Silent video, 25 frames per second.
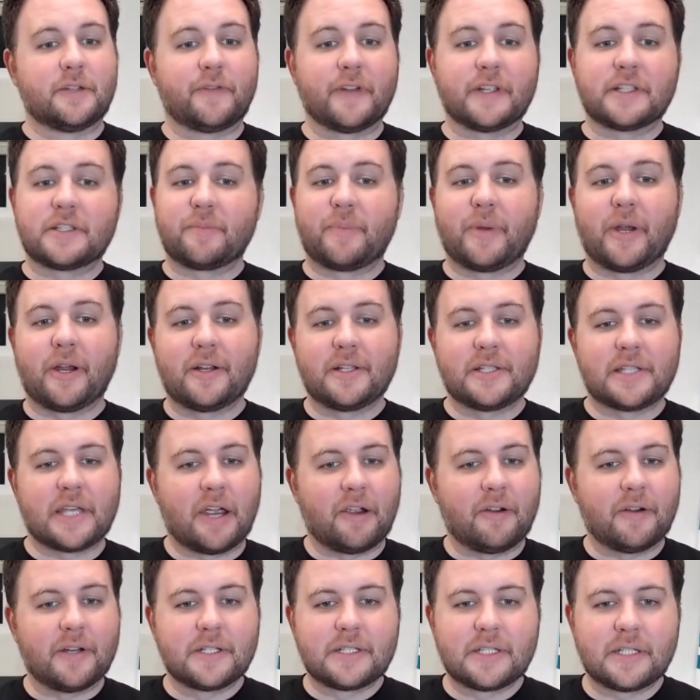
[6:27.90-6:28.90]
Defensive pairings,
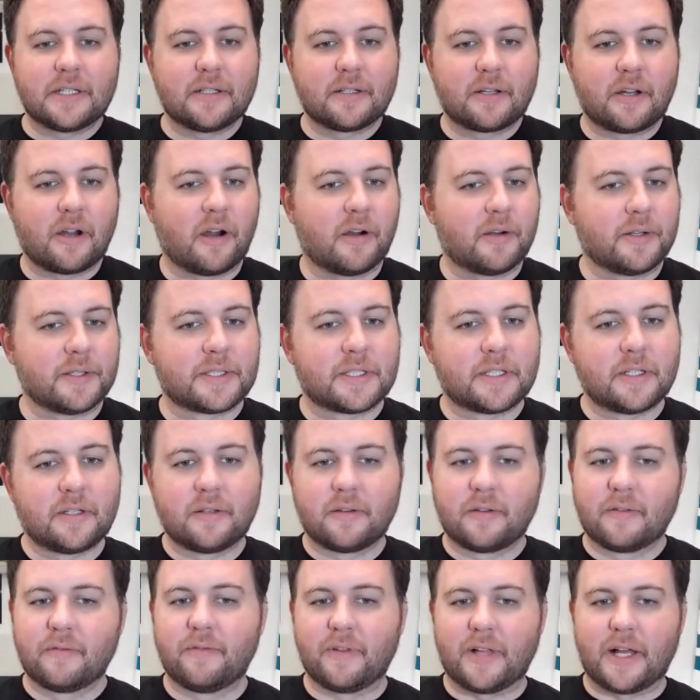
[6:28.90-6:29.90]
Harrington,
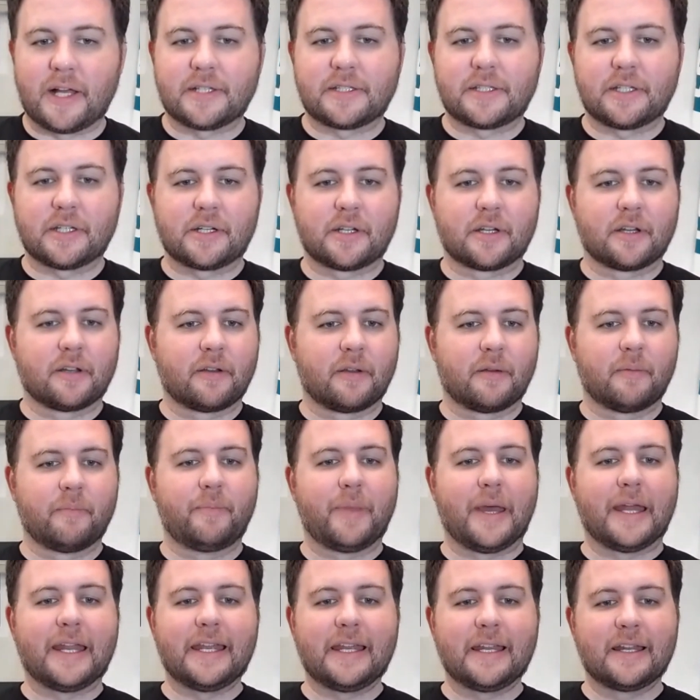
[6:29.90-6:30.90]
Carlson, Vlasic,
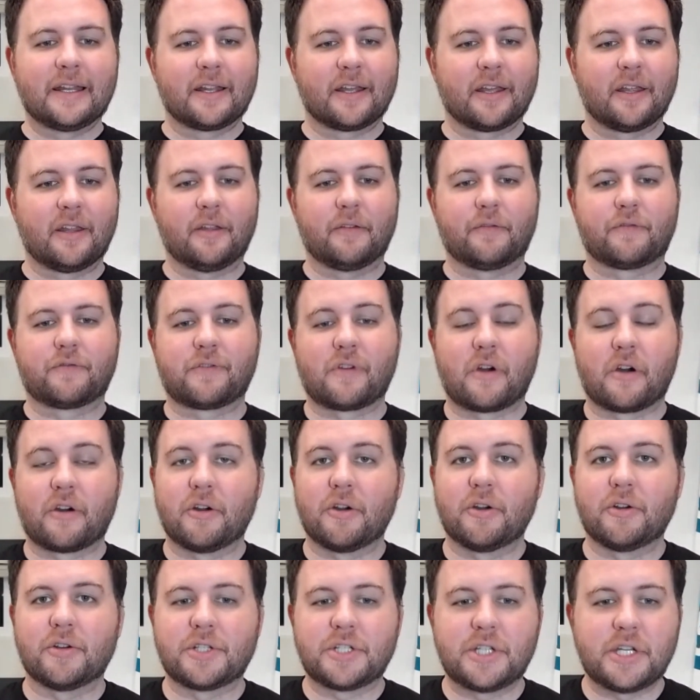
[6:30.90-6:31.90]
Benning, and then
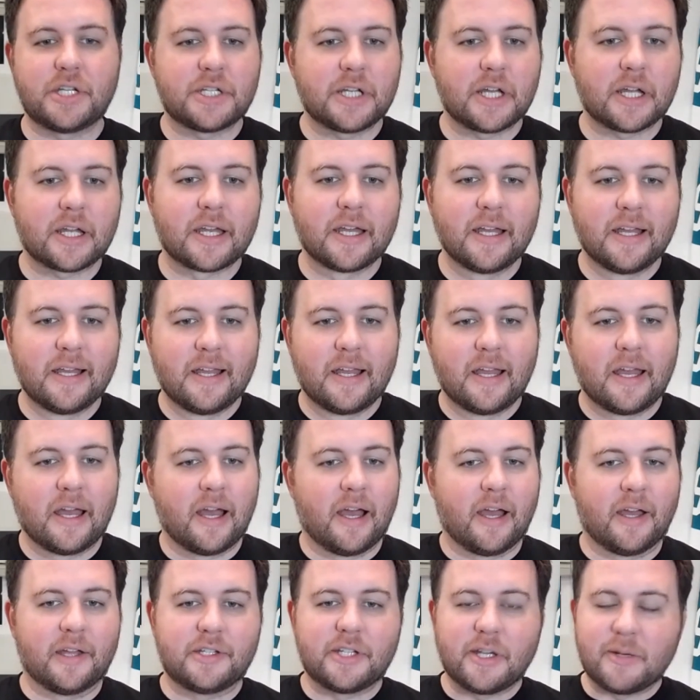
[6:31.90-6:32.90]
Ferraro, Cicek.
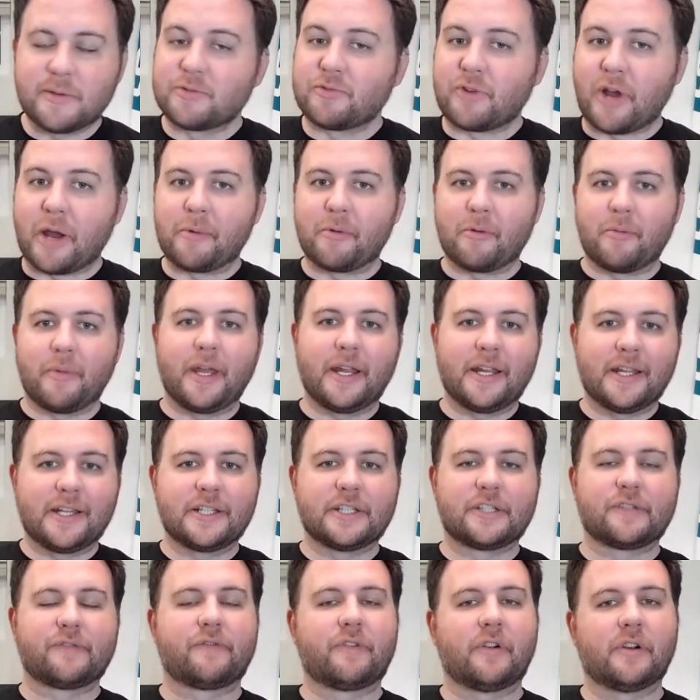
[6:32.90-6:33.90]
Uh, James Reimer made
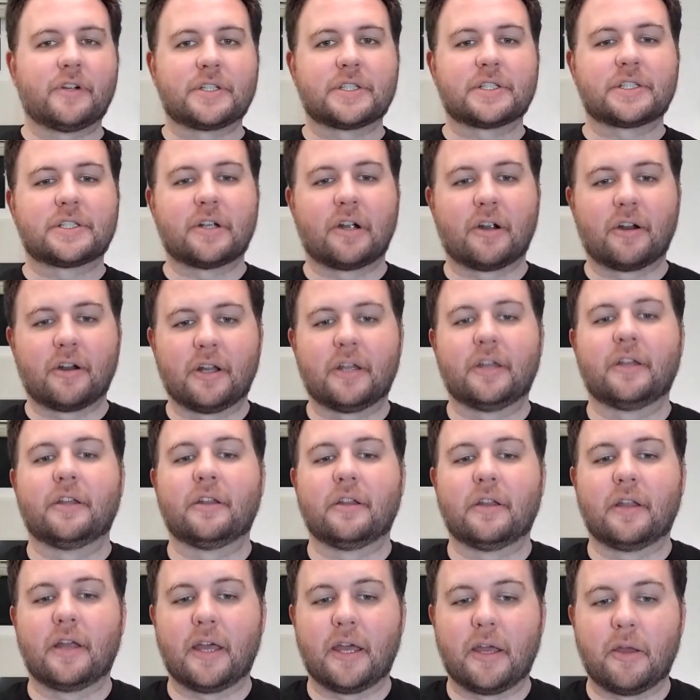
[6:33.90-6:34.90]
his first start
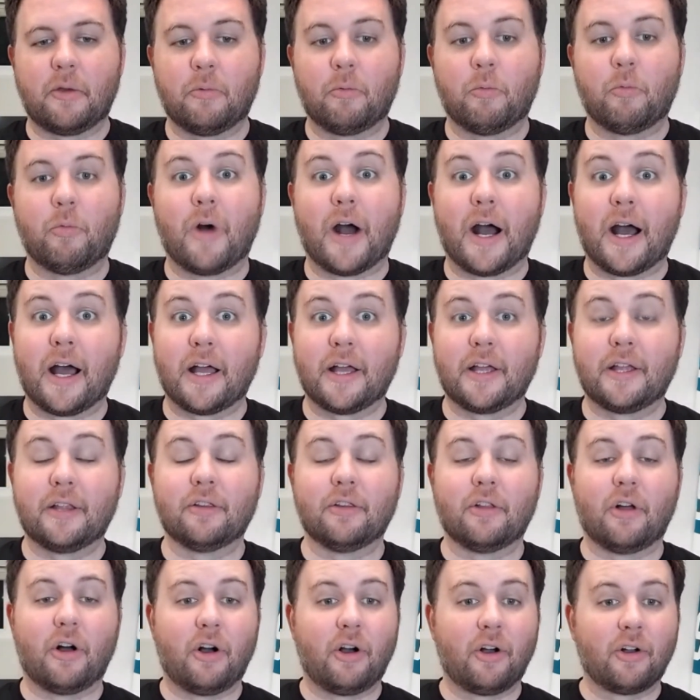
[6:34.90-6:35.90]
in a while,
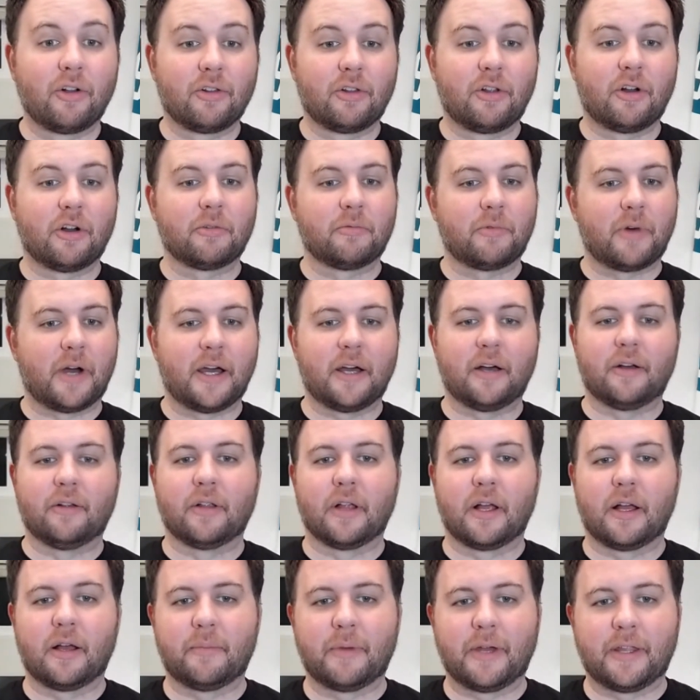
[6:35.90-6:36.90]
long, long
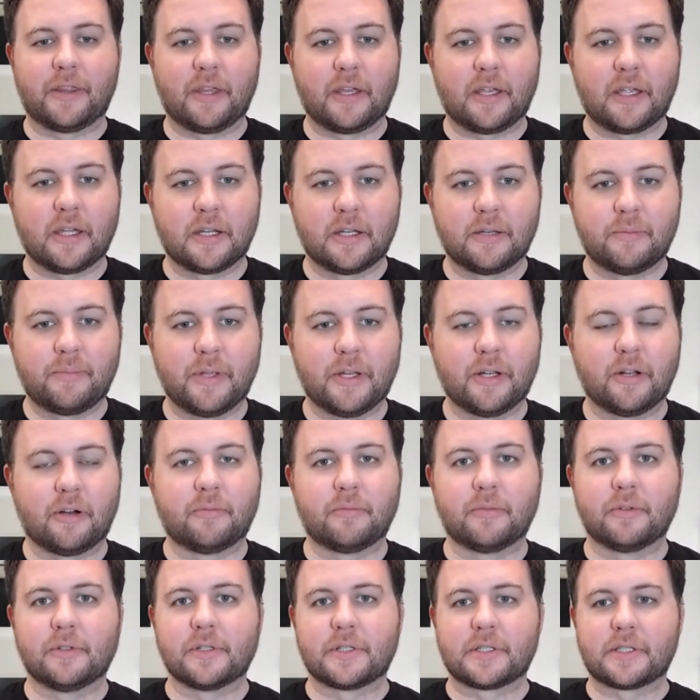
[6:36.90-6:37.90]
while. Um, I think it had been
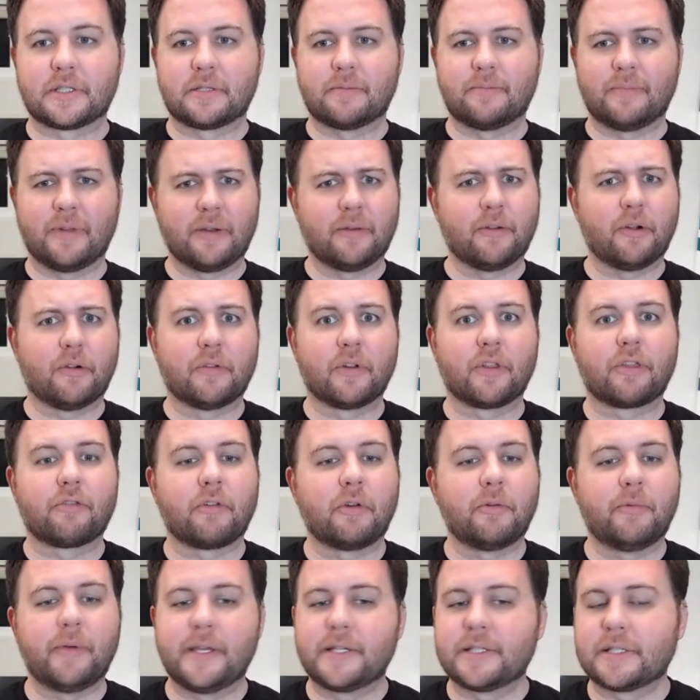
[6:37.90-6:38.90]
almost been over
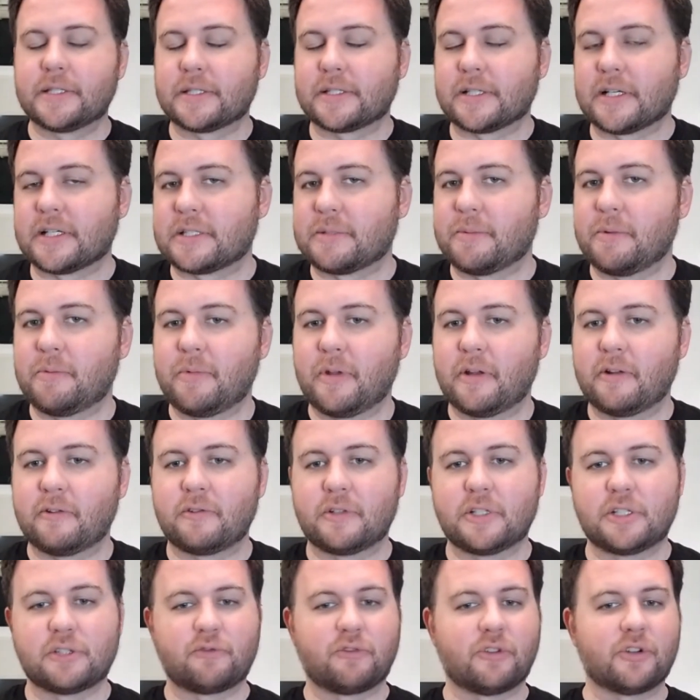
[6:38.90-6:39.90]
three weeks since last time he made
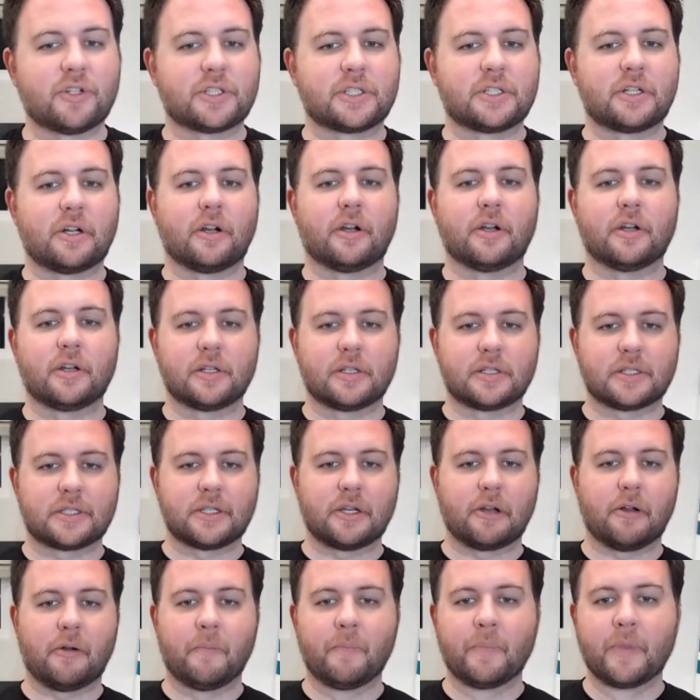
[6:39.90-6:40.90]
his first start.
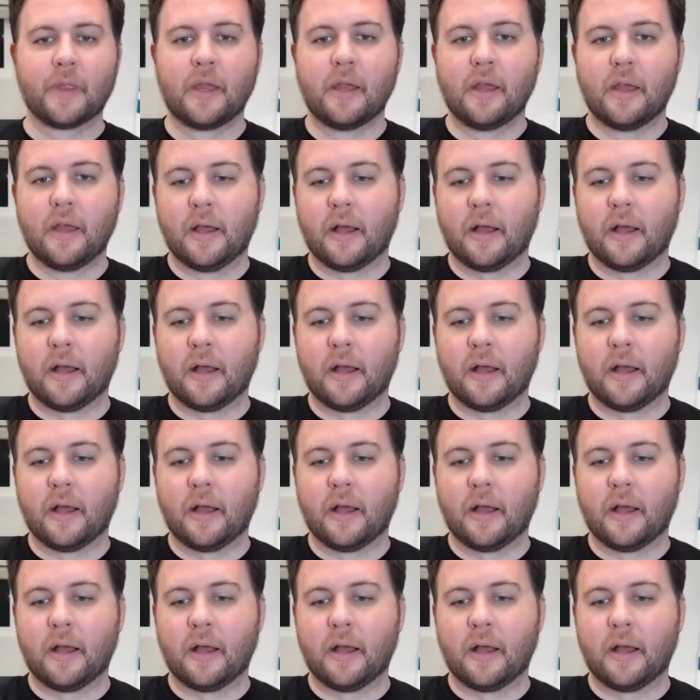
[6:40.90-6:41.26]
So,